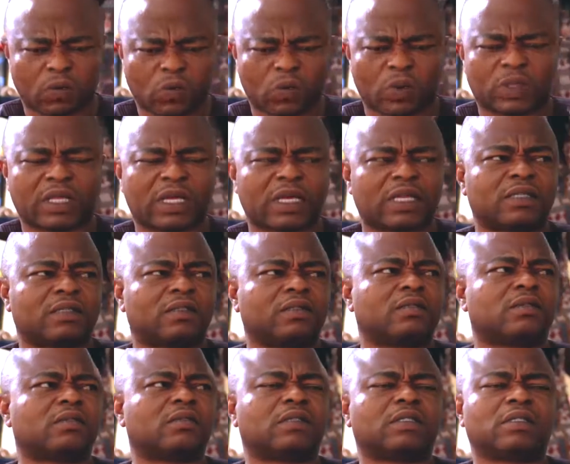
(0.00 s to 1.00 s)
within
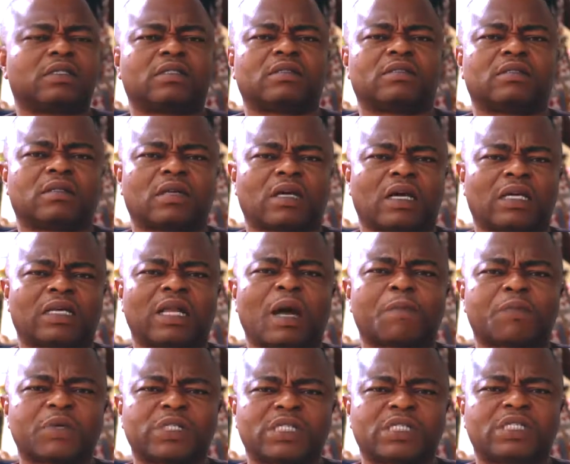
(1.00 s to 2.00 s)
and
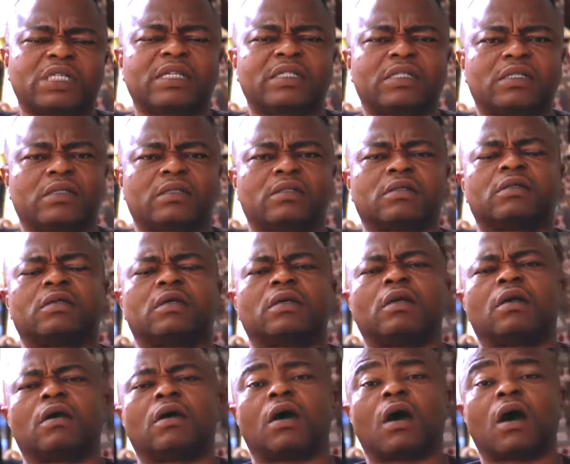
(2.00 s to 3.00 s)
appreciate
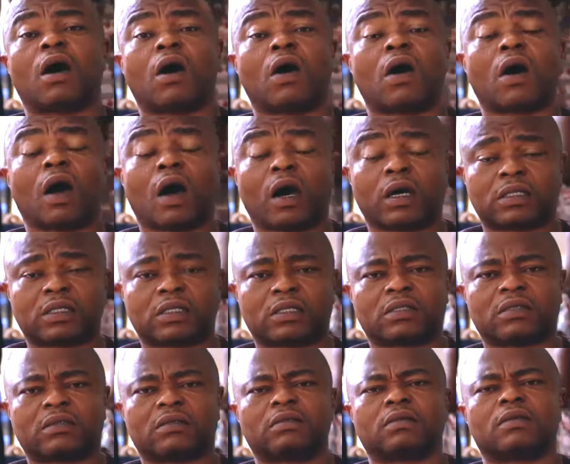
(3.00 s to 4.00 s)
our
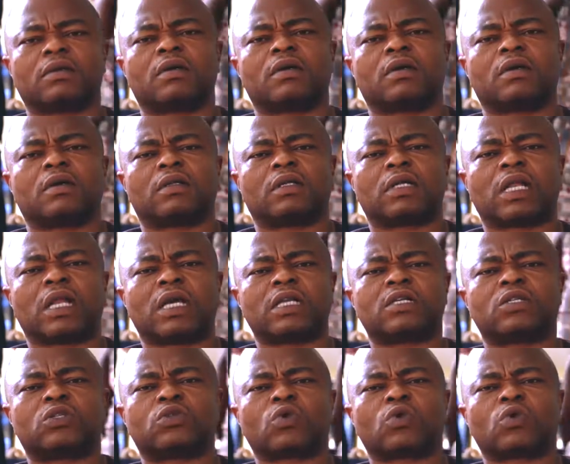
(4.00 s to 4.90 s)
arts. They're learning